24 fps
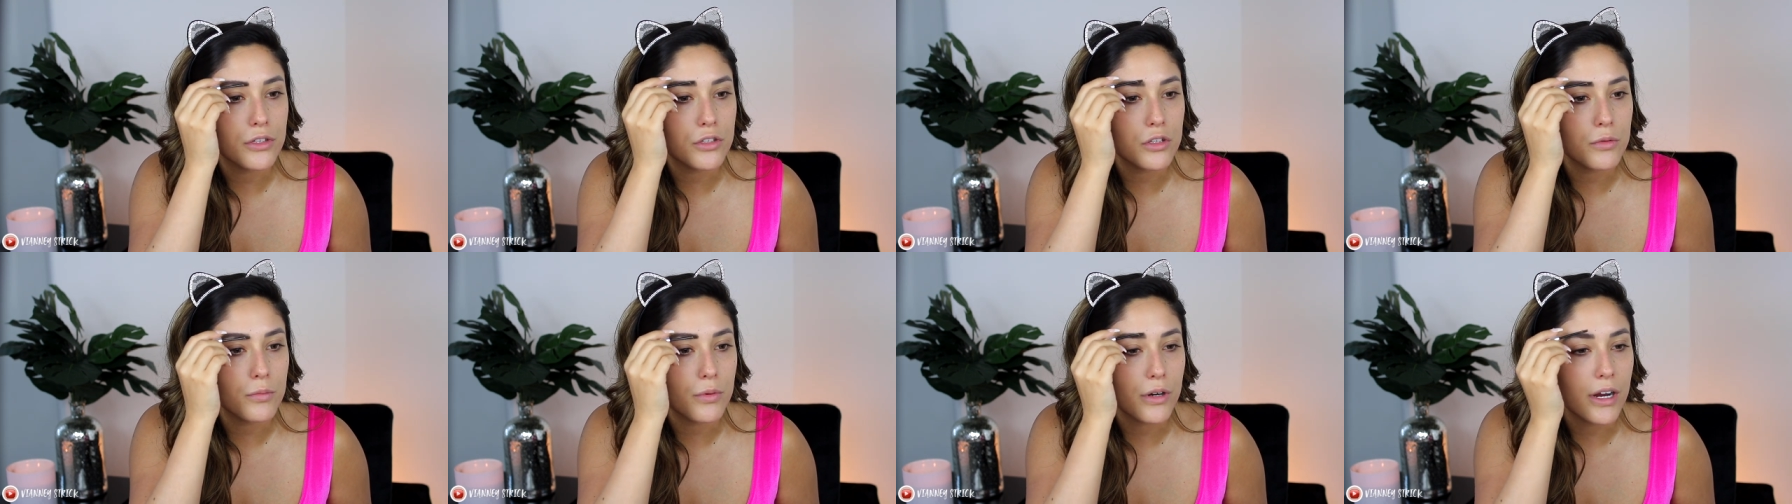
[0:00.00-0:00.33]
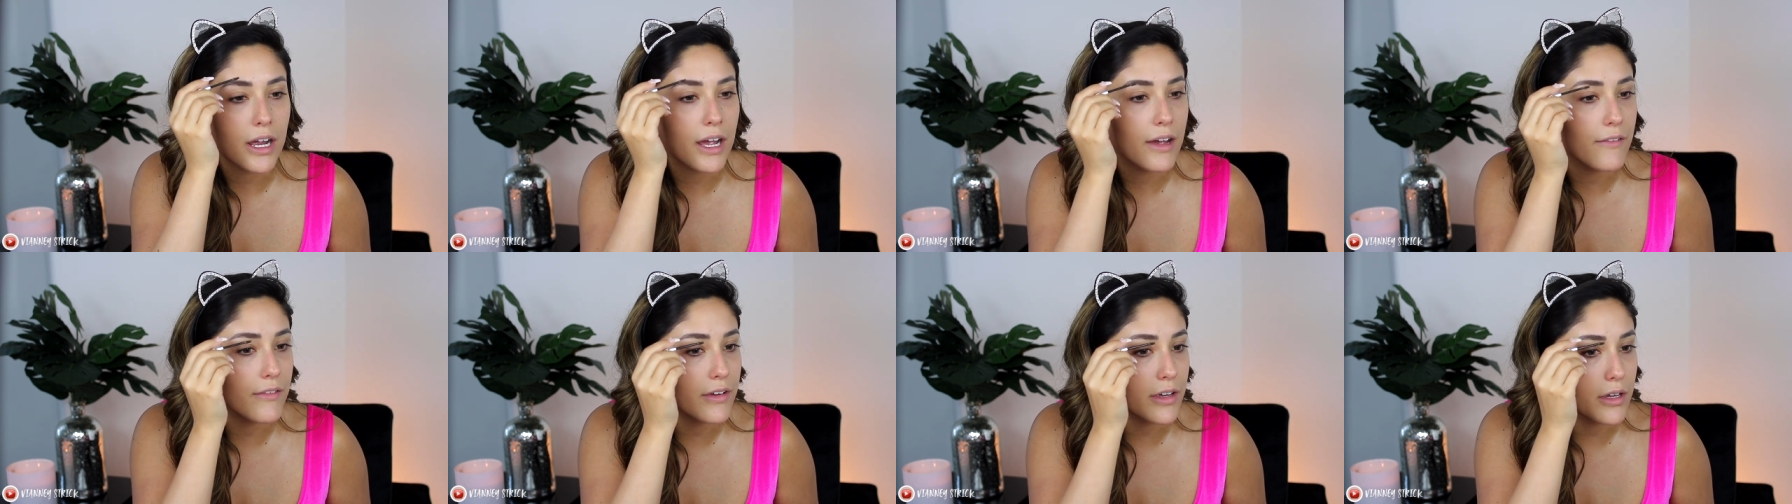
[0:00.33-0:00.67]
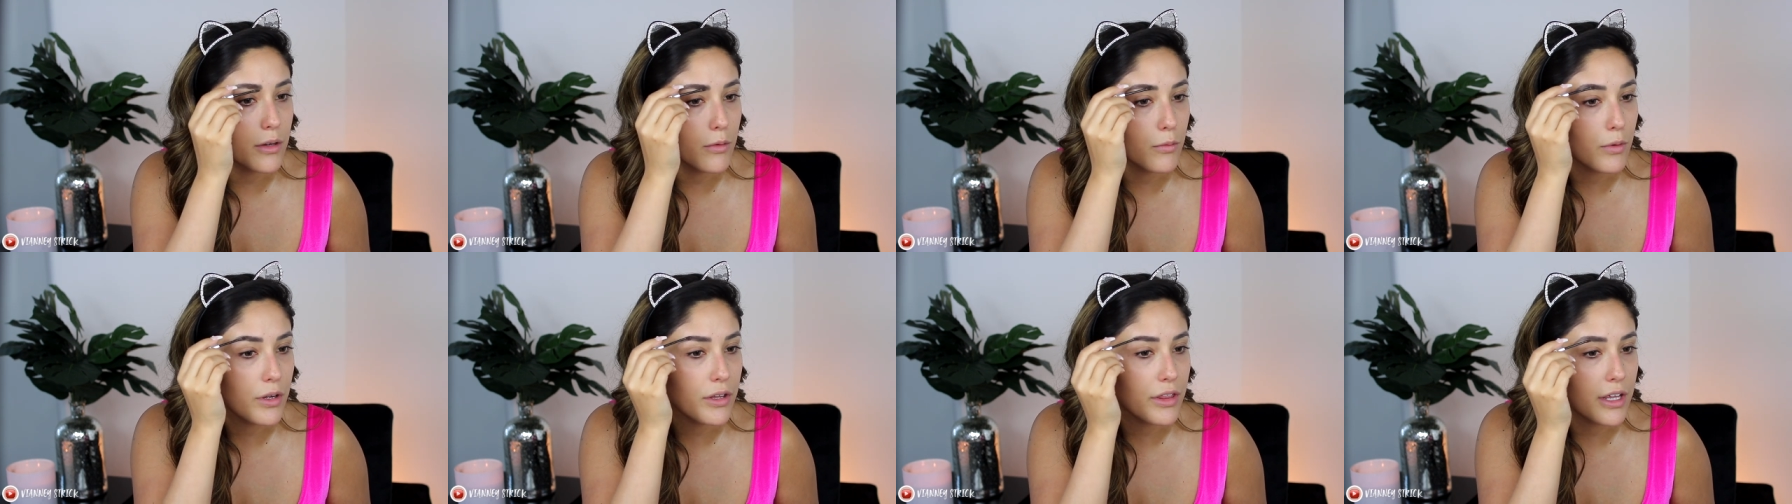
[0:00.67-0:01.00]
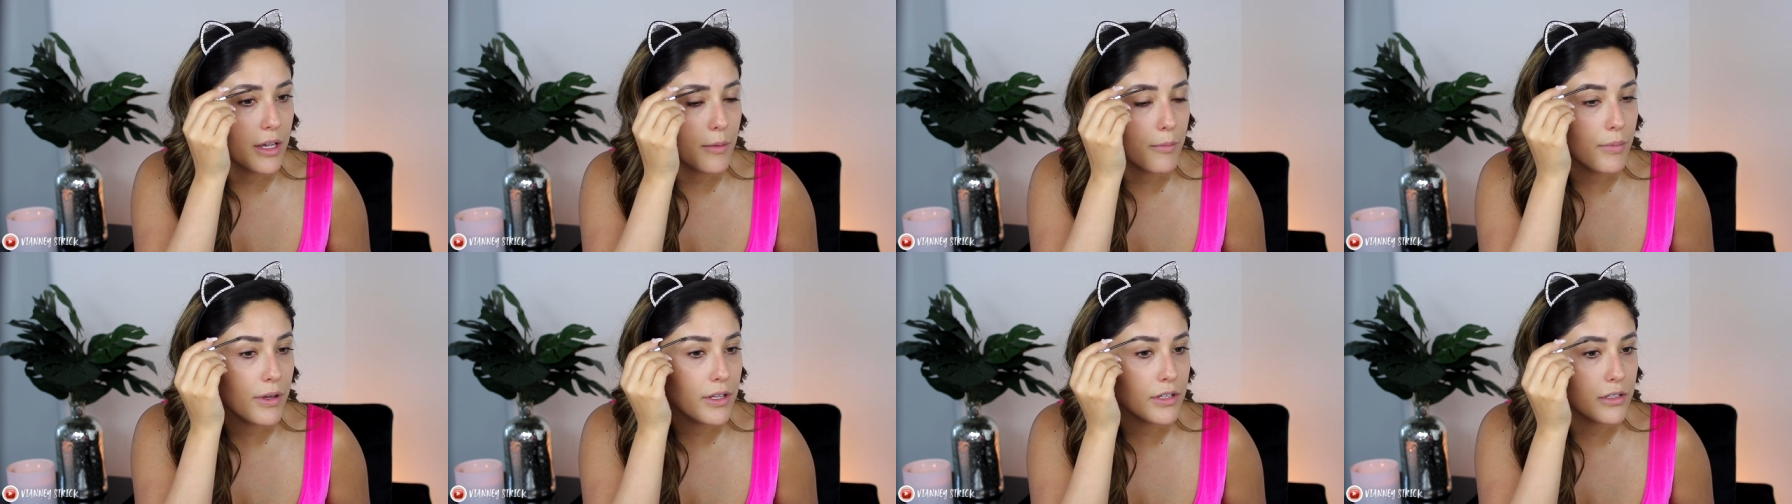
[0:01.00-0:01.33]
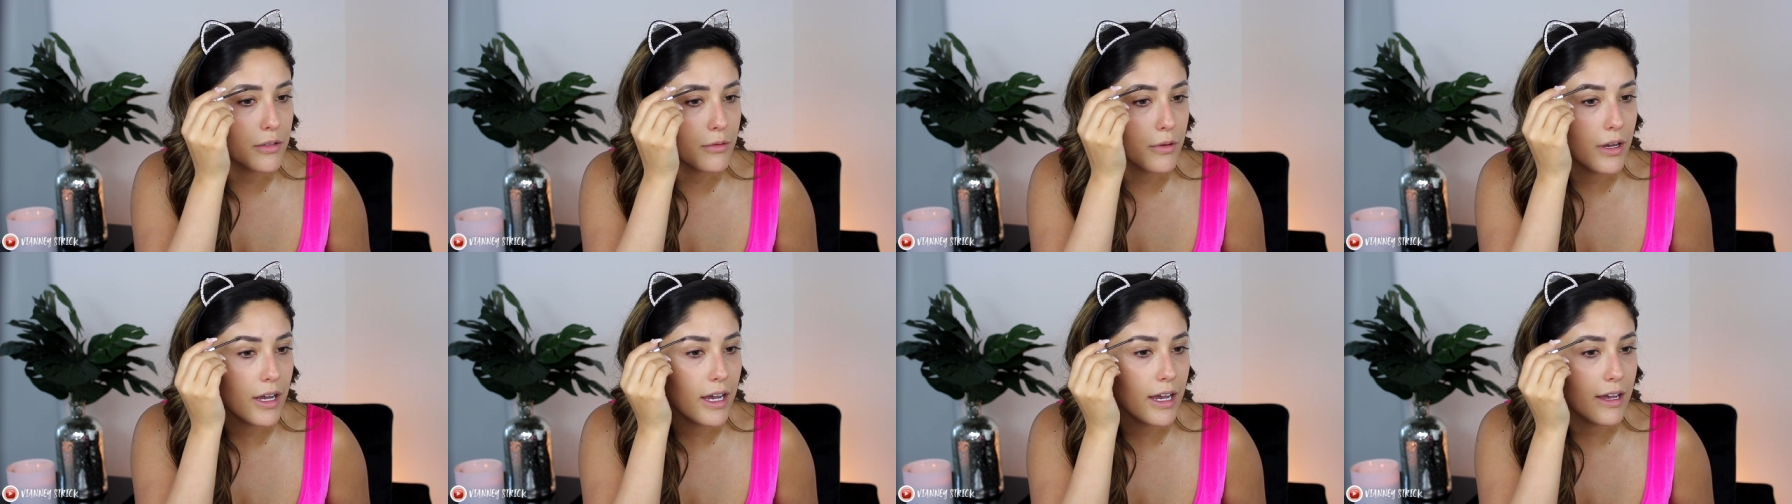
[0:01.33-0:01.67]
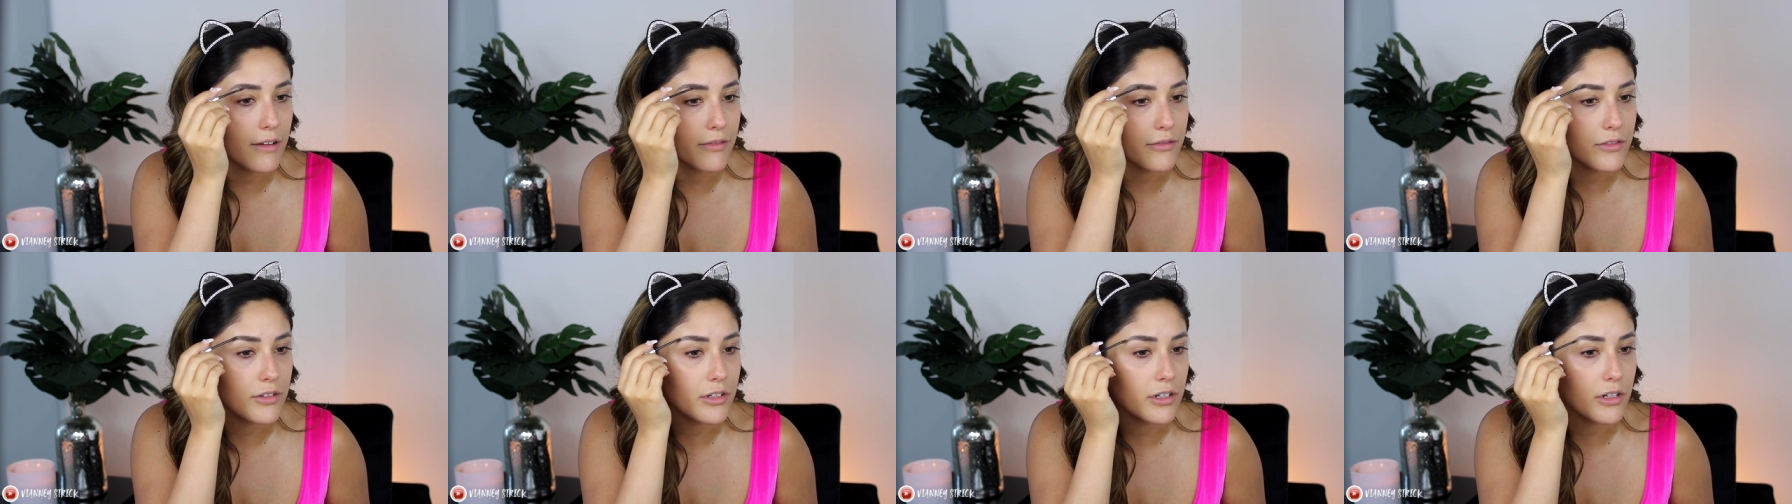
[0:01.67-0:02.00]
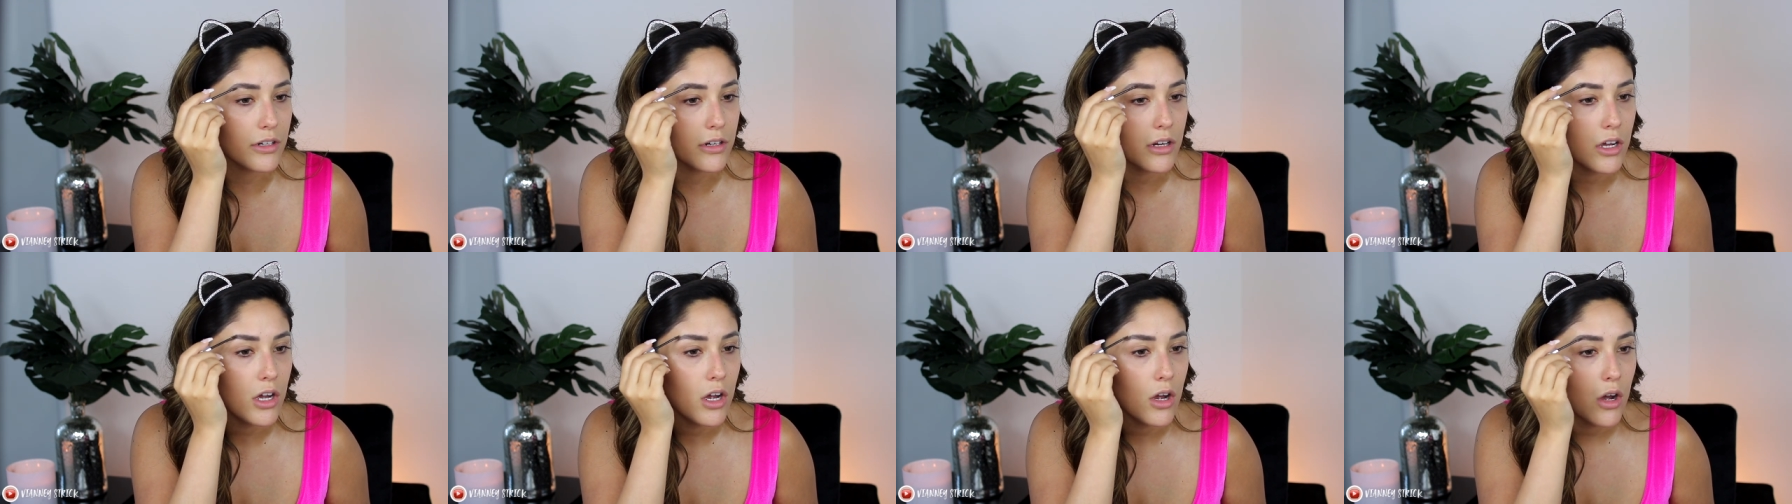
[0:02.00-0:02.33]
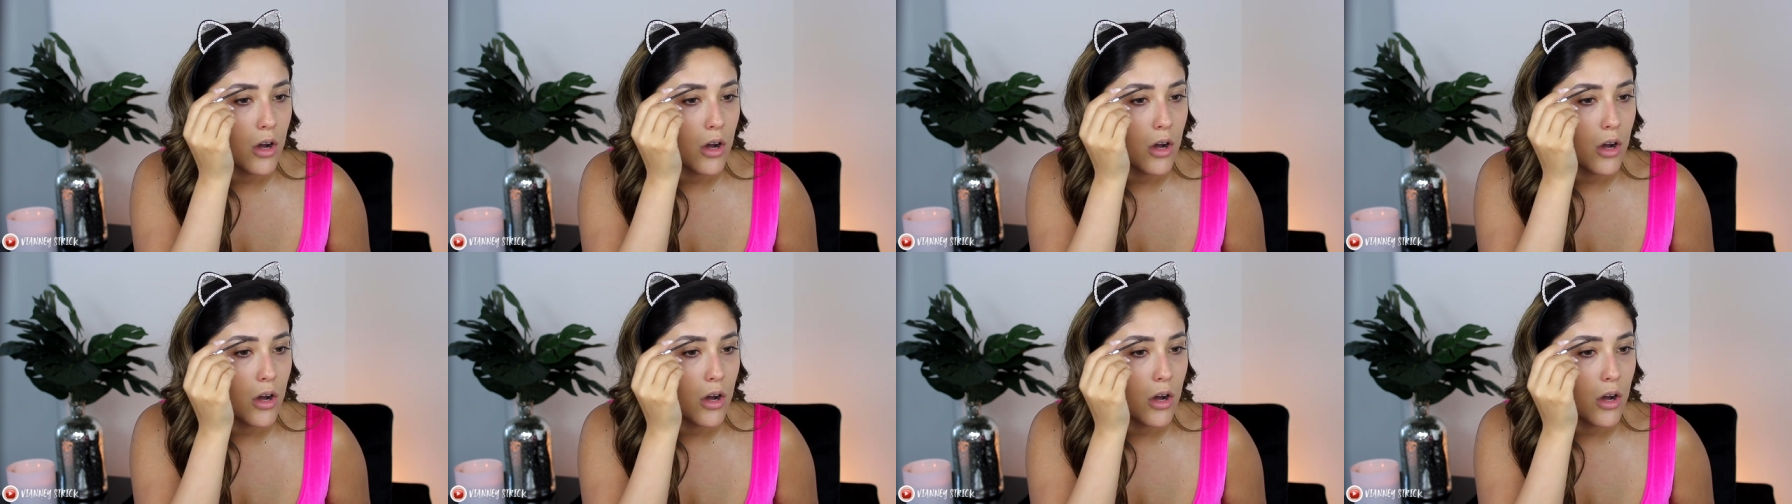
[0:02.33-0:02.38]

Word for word: super heavy with a pencil after.